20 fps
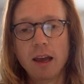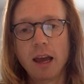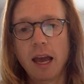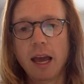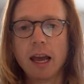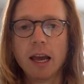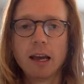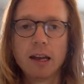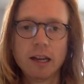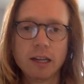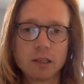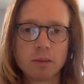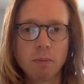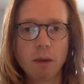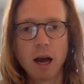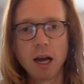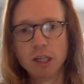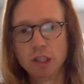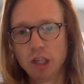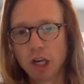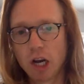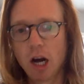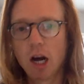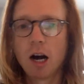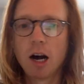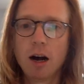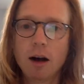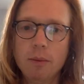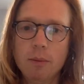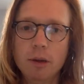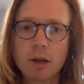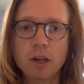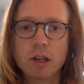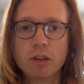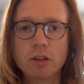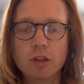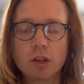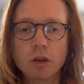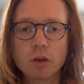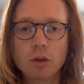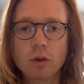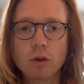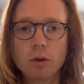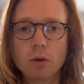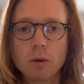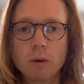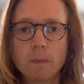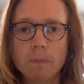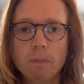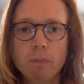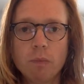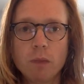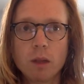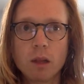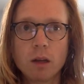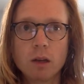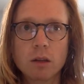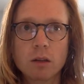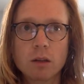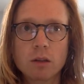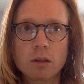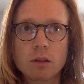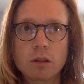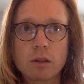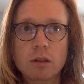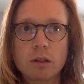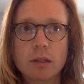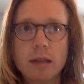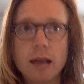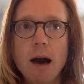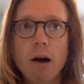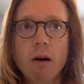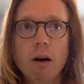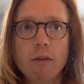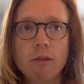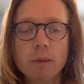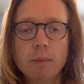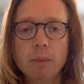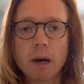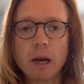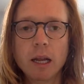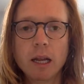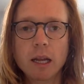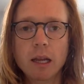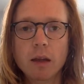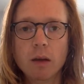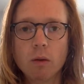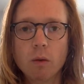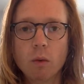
And it's my job to tell everybody